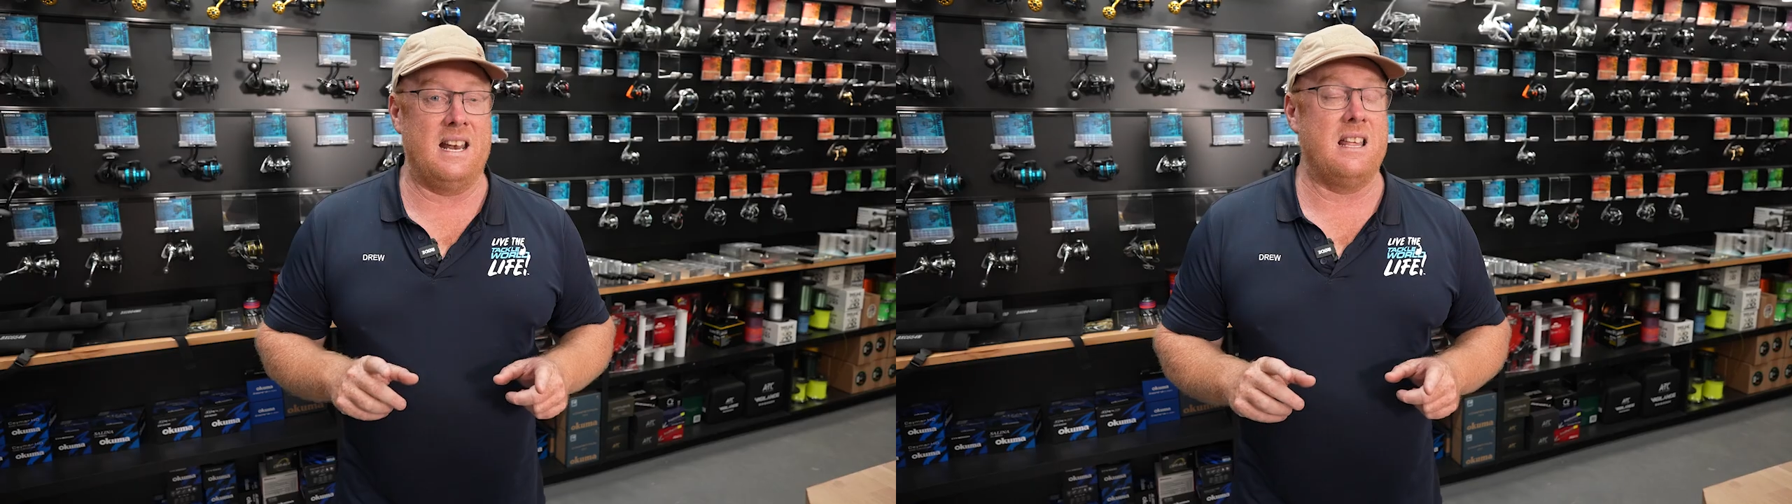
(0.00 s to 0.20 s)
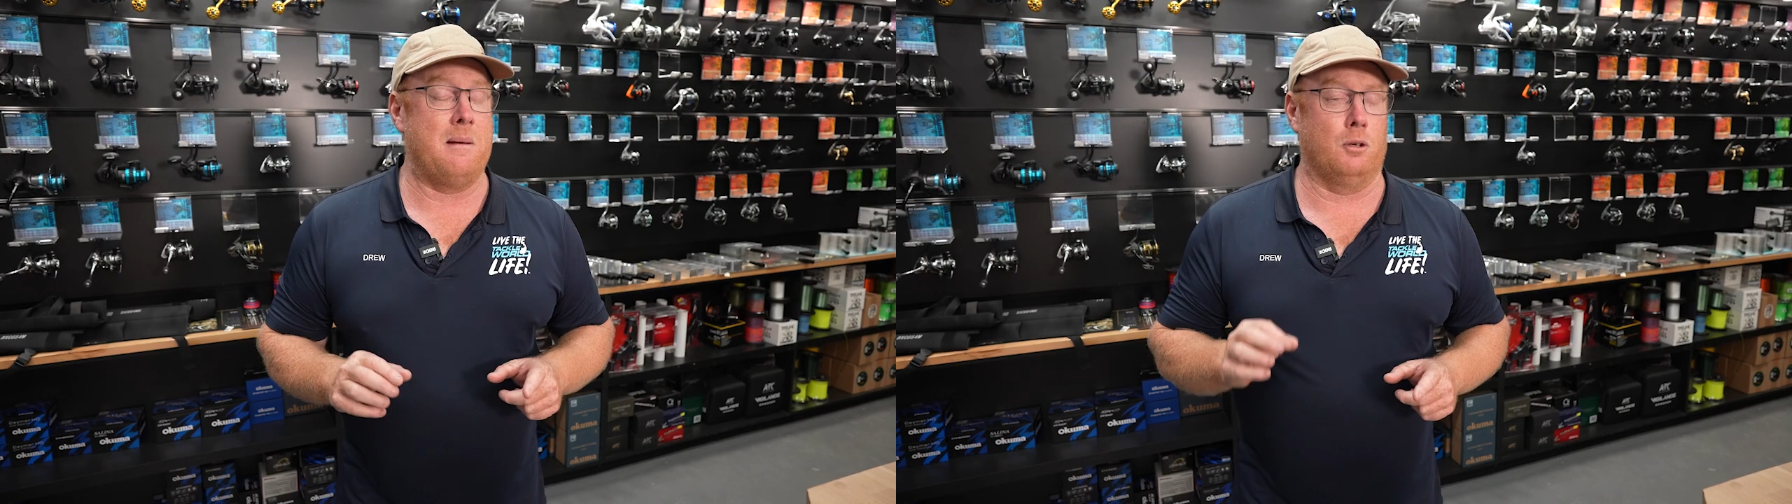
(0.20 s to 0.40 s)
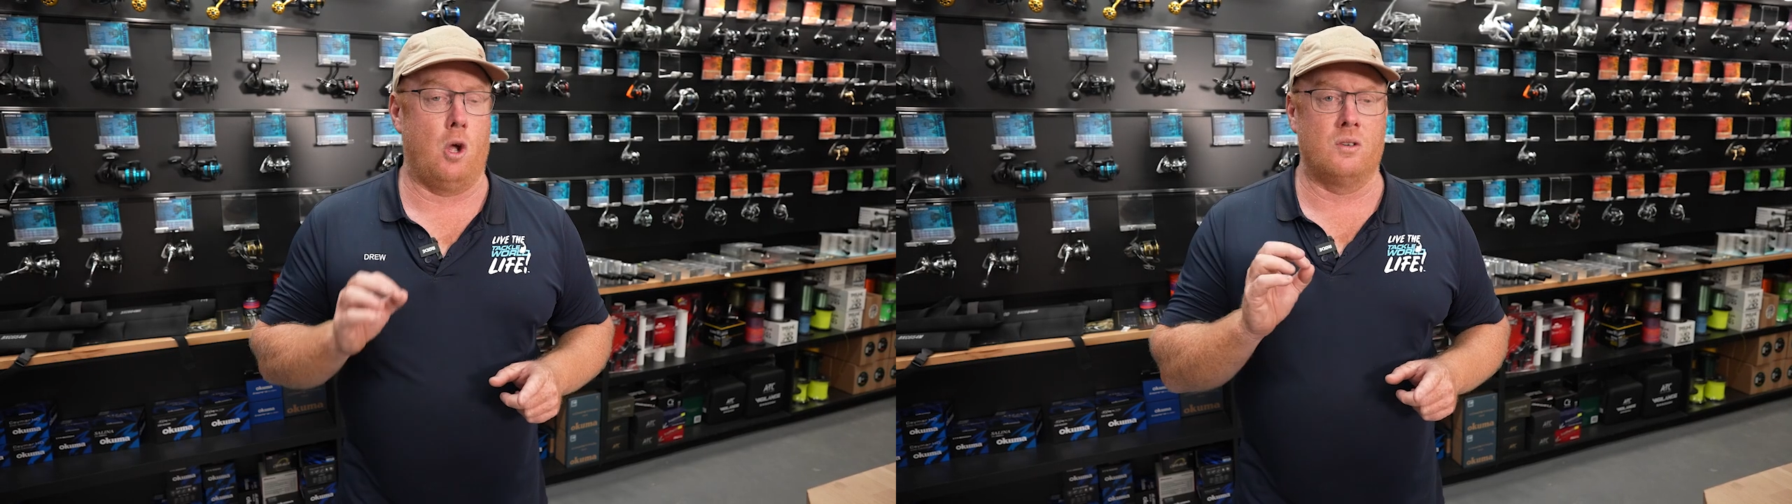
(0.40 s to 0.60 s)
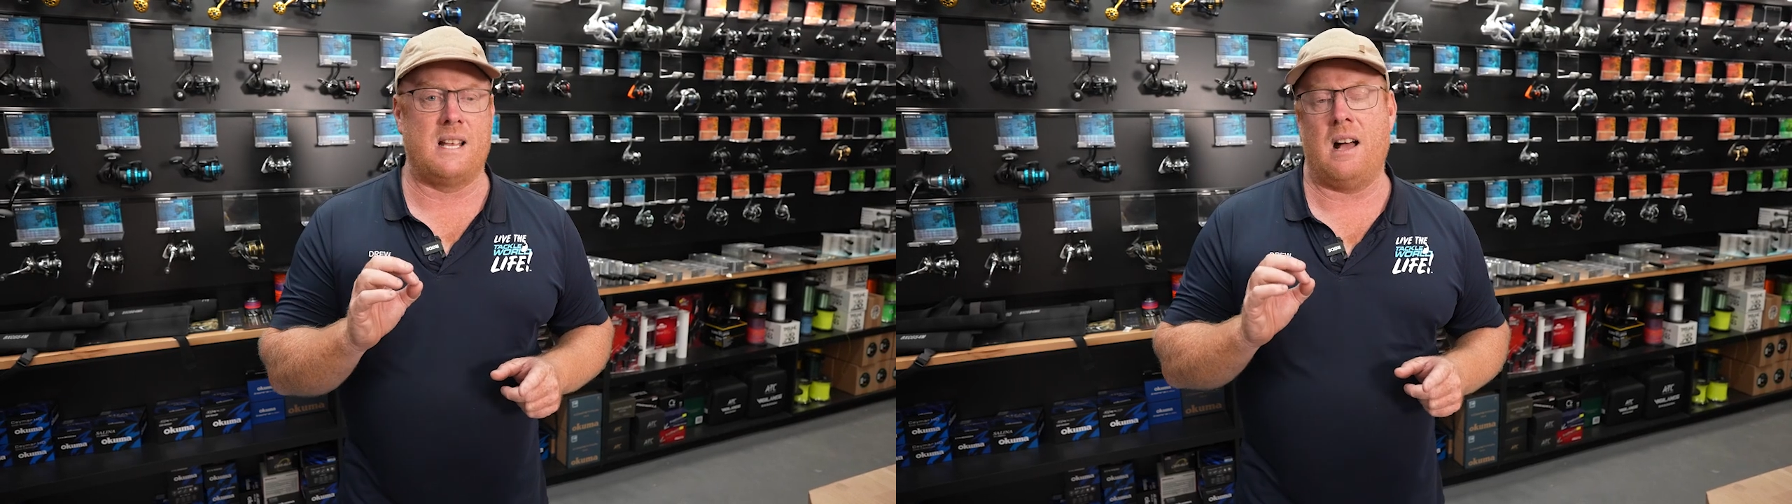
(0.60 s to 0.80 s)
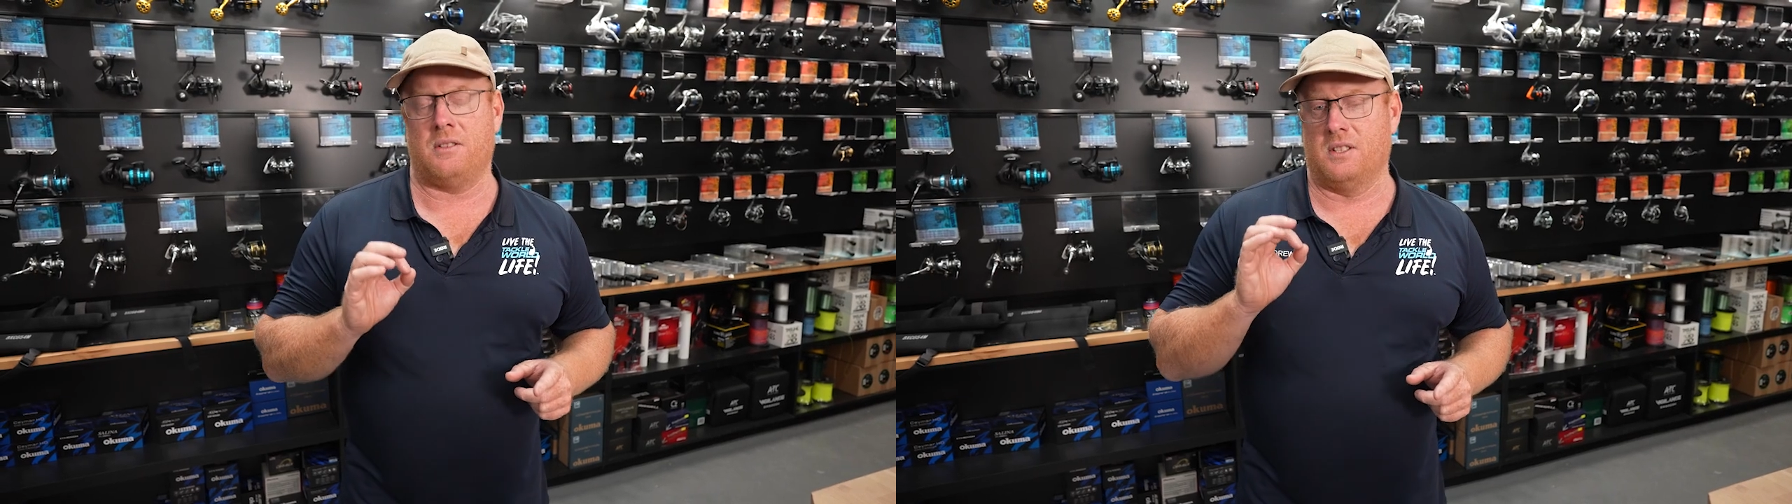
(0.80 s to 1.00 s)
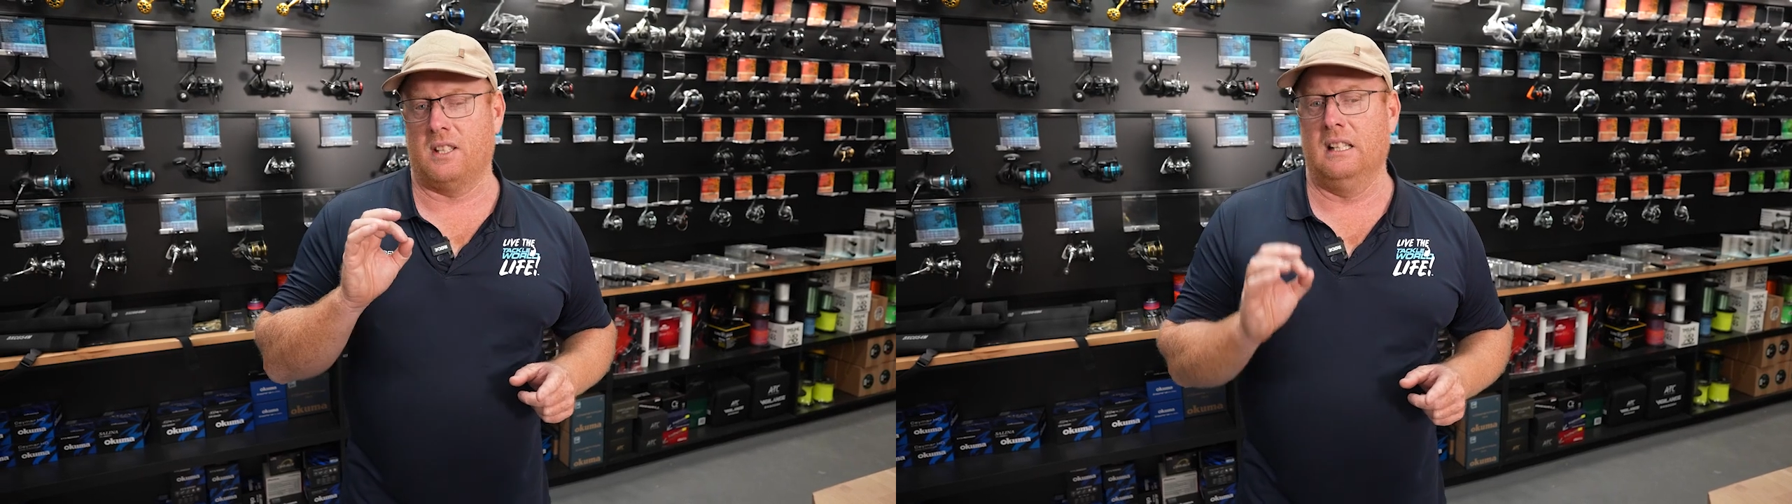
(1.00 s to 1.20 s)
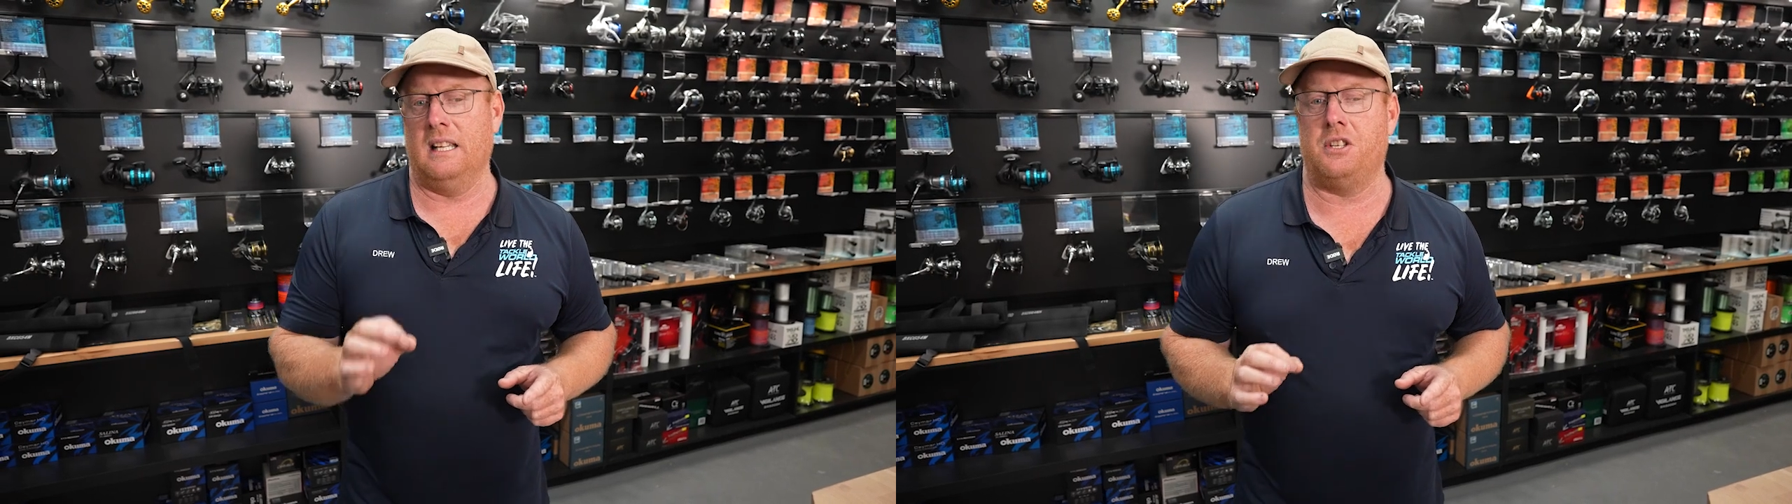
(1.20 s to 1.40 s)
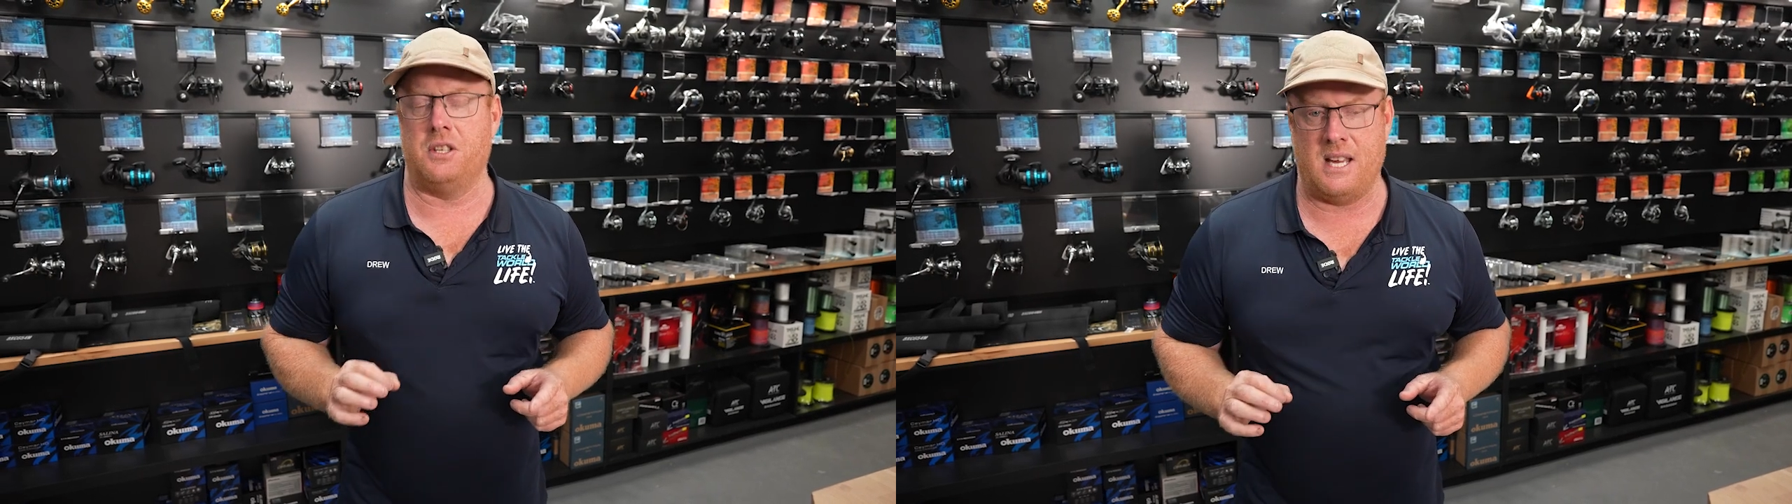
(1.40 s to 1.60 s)
into them. Longtails are
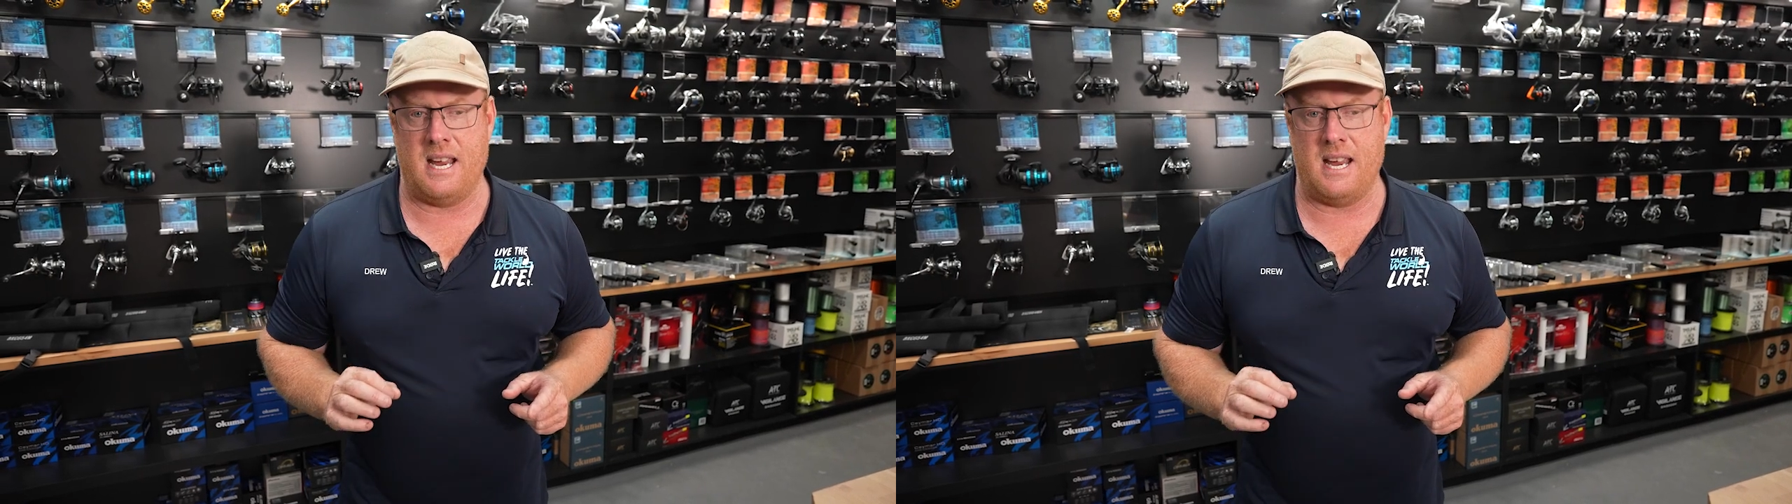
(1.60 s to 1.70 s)
delicious